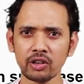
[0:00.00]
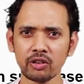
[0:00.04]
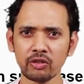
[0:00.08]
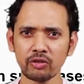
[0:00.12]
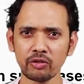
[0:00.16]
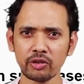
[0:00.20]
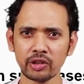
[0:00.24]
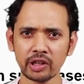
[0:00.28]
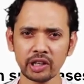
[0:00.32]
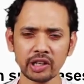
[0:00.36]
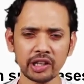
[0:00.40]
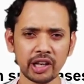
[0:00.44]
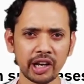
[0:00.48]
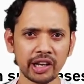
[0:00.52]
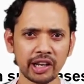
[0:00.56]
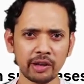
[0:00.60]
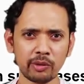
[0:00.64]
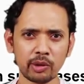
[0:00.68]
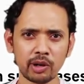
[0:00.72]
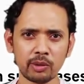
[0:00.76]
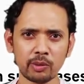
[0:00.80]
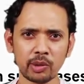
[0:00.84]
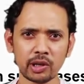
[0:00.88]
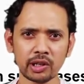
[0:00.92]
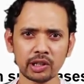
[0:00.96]
within that
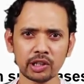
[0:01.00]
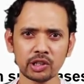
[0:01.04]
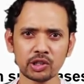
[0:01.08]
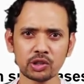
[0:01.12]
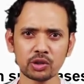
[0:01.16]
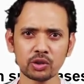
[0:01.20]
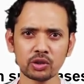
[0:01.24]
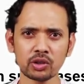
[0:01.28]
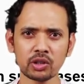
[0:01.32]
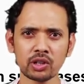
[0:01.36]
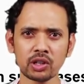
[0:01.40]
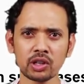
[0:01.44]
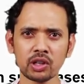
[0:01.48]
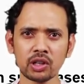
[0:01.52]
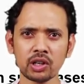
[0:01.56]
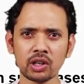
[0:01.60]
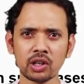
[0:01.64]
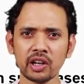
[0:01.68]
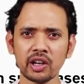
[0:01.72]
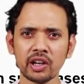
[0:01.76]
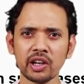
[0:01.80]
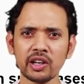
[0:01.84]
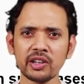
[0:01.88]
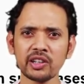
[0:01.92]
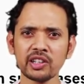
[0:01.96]
availability zone.
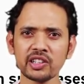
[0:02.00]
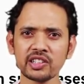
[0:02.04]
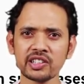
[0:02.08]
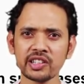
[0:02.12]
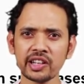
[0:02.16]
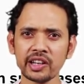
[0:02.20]
It is